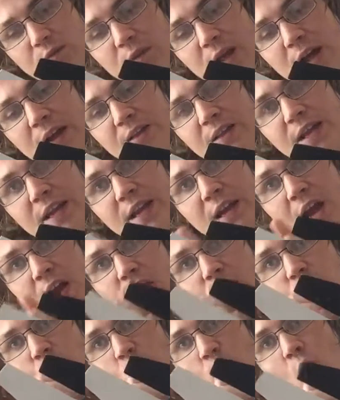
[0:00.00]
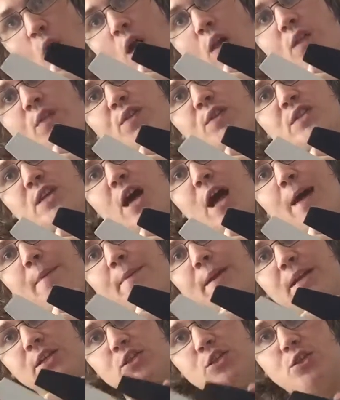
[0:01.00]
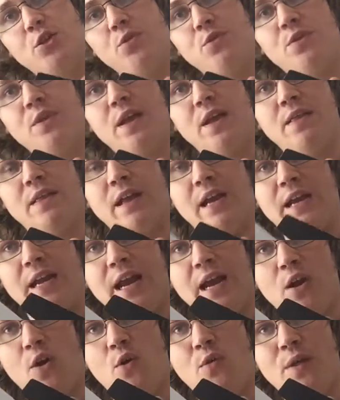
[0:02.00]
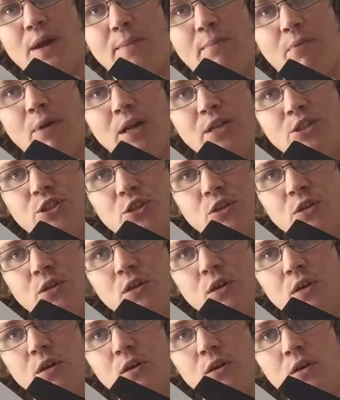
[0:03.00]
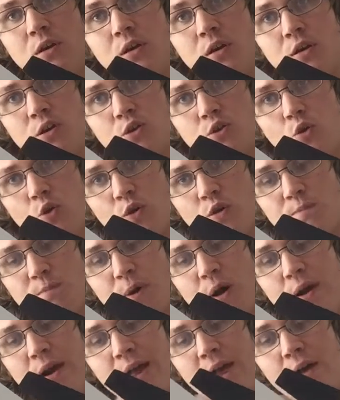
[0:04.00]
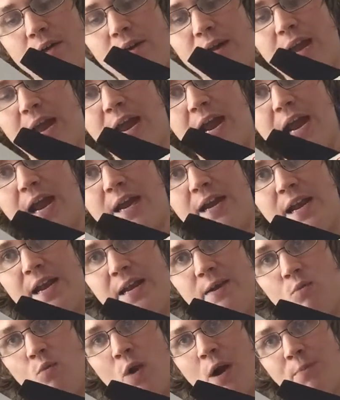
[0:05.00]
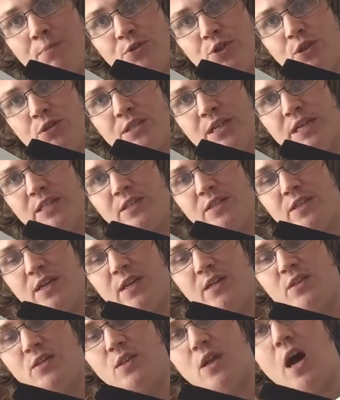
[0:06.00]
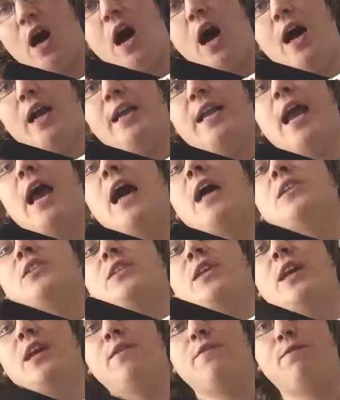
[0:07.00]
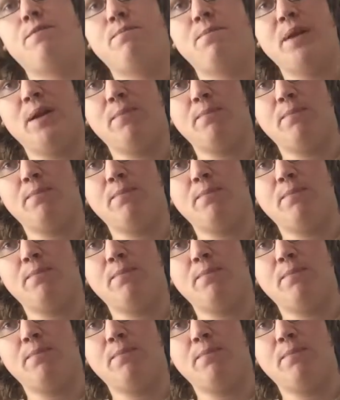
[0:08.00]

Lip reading: and finally, the wall at the top gets too thin and it can't hold that pressure towards burnout, and it ruptures and sends hot gas and